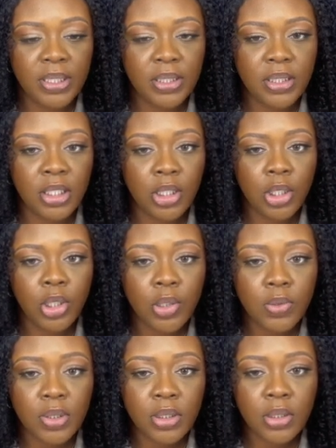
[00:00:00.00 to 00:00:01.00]
to see the
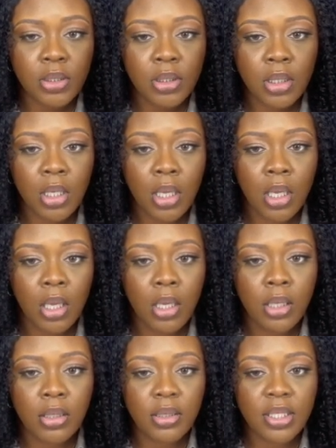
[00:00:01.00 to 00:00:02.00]
notes.
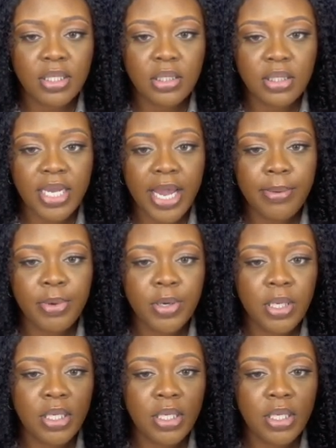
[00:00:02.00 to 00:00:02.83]
This timer